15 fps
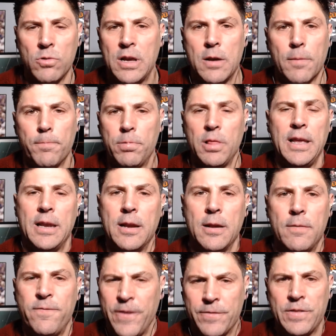completed
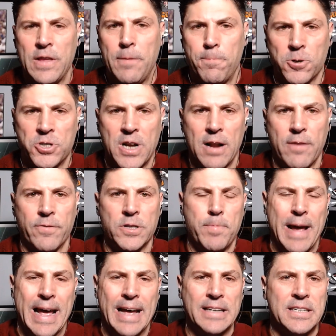50% of his
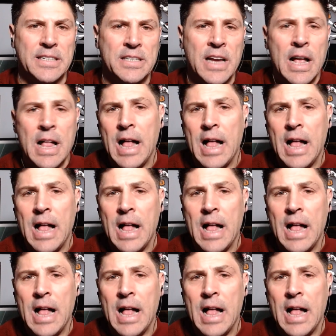passes.